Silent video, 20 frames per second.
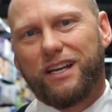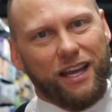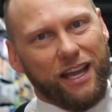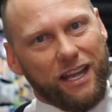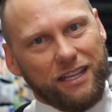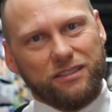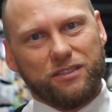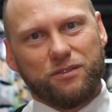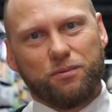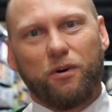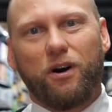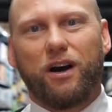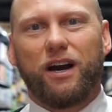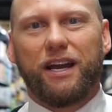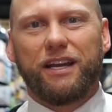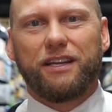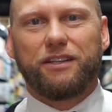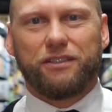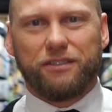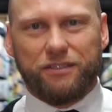Hence
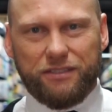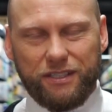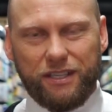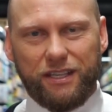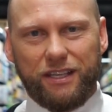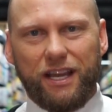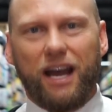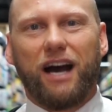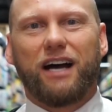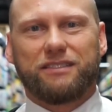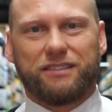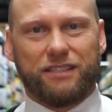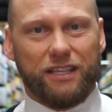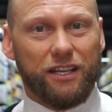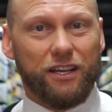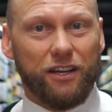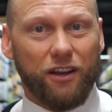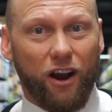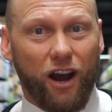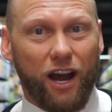why you see us in
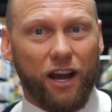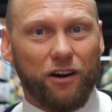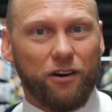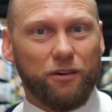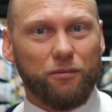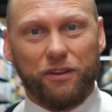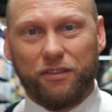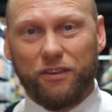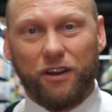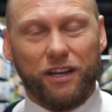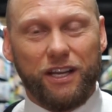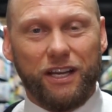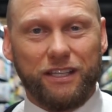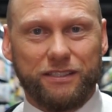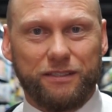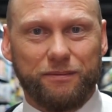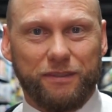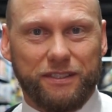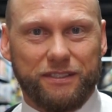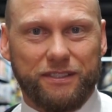an aisle with no
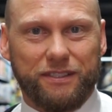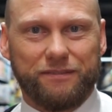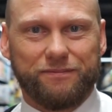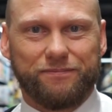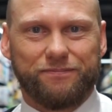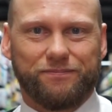customers.